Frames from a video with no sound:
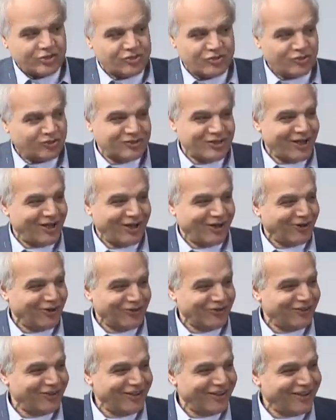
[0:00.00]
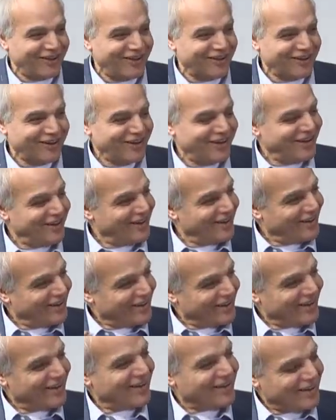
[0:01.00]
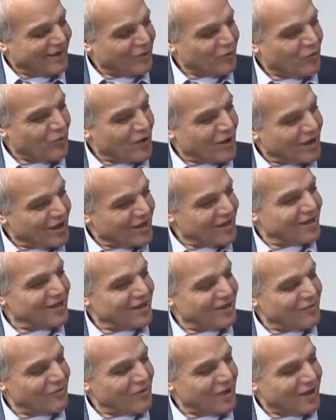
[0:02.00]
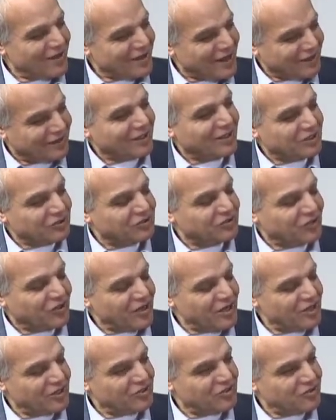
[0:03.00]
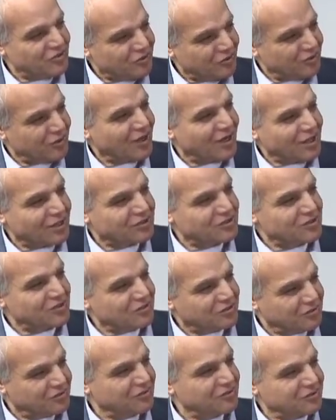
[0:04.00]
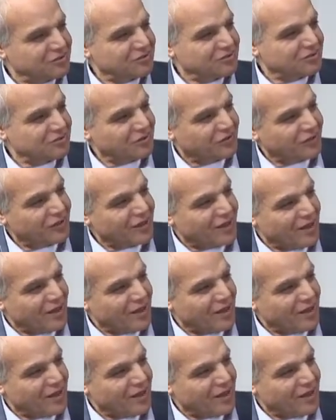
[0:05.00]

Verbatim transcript: issues out there, uh, why, why that intrigued you or got you to, to think